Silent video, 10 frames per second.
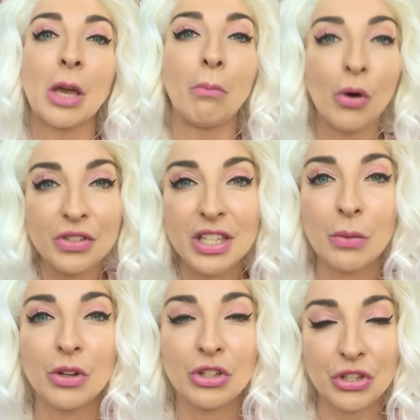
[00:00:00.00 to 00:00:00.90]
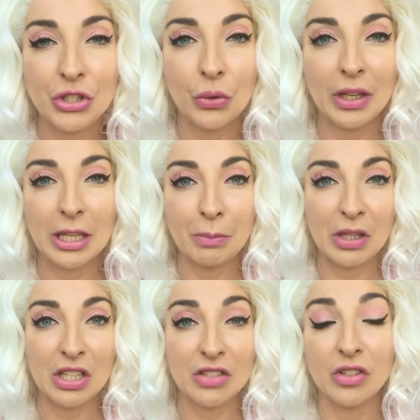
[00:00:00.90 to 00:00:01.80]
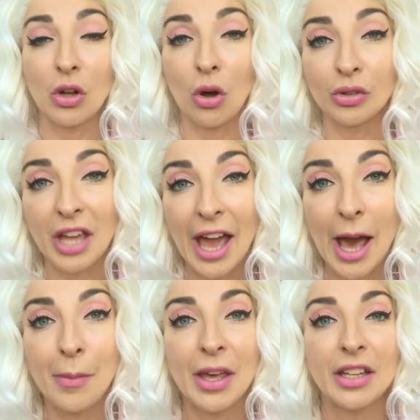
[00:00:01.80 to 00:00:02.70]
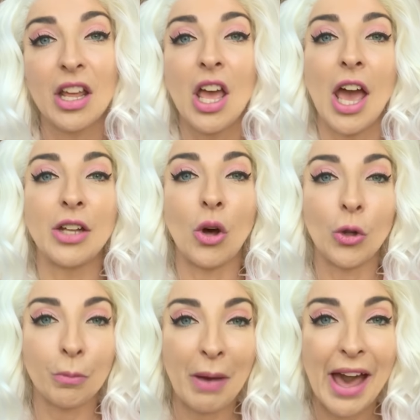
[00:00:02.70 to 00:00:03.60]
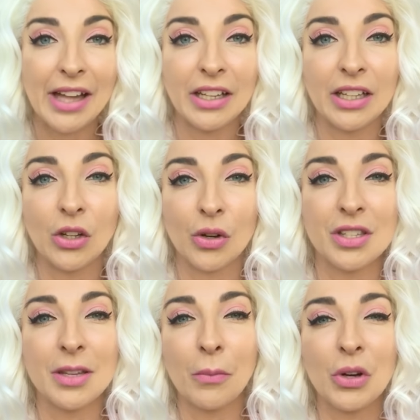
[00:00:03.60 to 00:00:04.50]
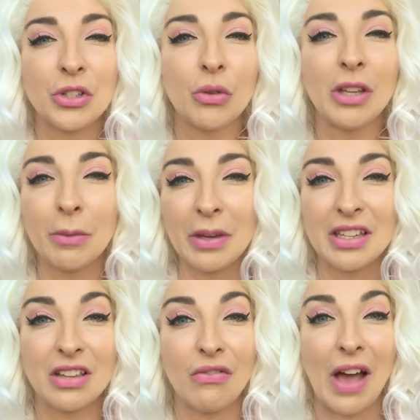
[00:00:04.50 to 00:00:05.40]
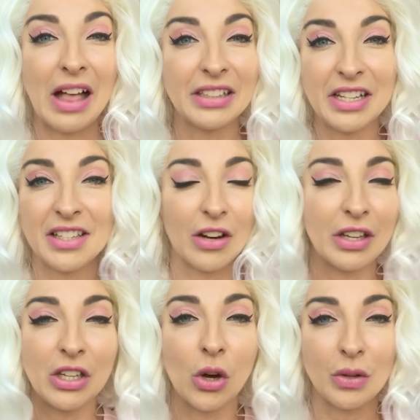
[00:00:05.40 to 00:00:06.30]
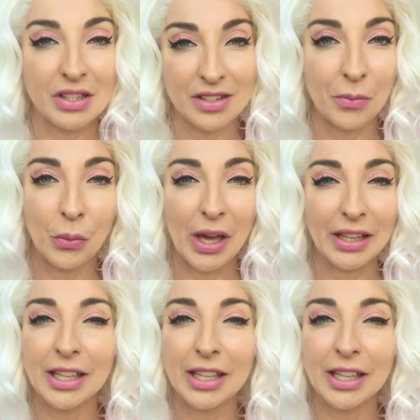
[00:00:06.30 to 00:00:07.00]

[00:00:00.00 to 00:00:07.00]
Mostly we're just doing it because of an old habit, an old pattern, or we're doing it because it validates our ego in some way.